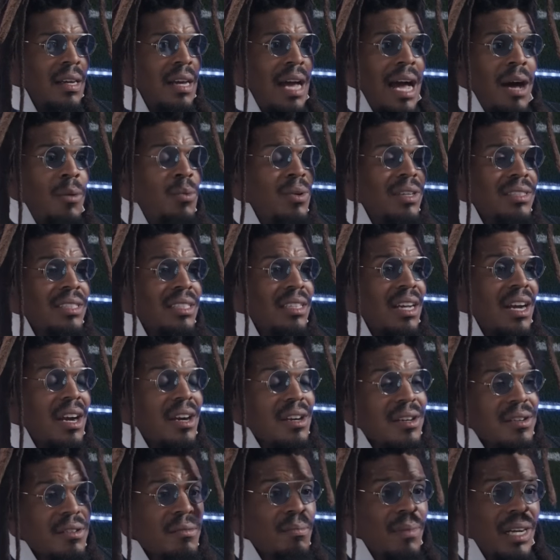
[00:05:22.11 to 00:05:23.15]
I wasn't
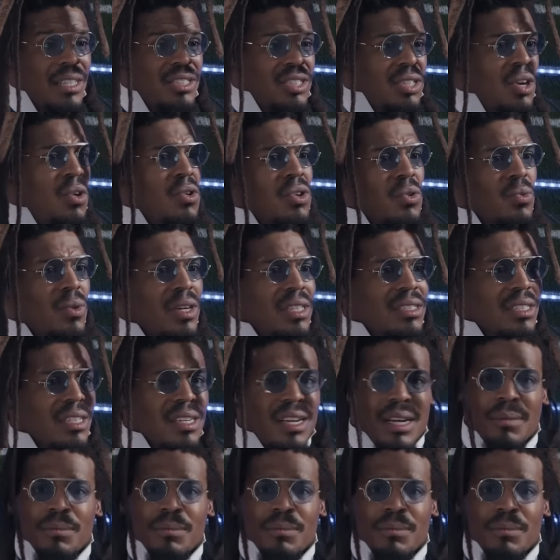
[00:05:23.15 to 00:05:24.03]
hurt. My shoulder wasn't hurt.